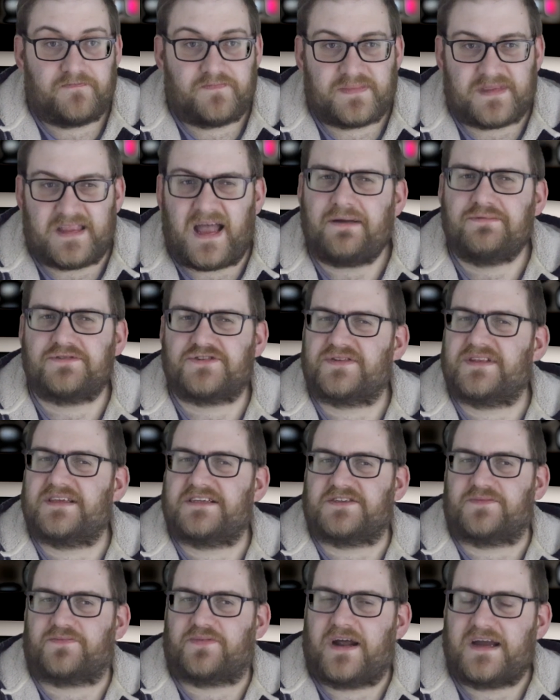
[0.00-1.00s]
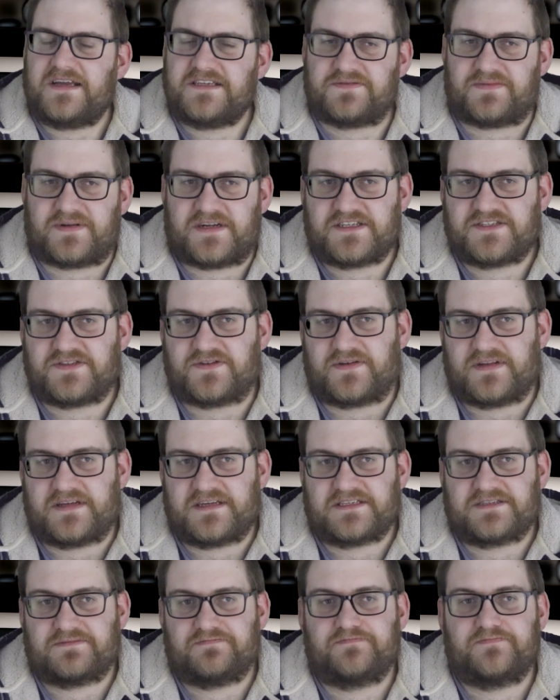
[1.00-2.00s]
And I was really surprised when I saw
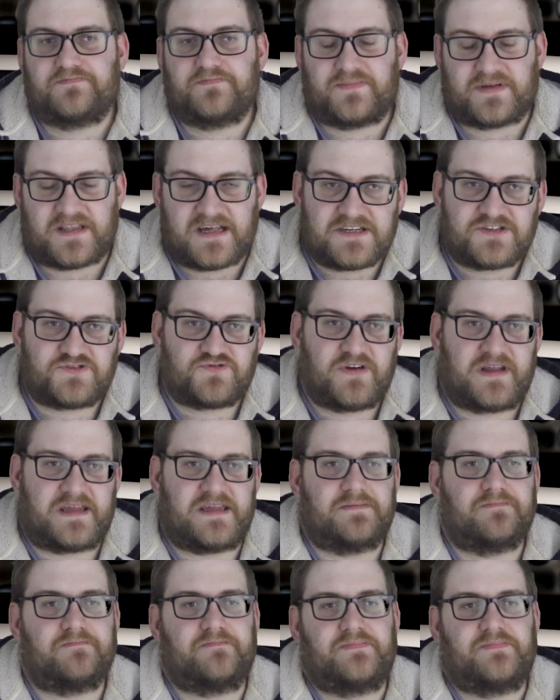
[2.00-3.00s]
this, but that's right.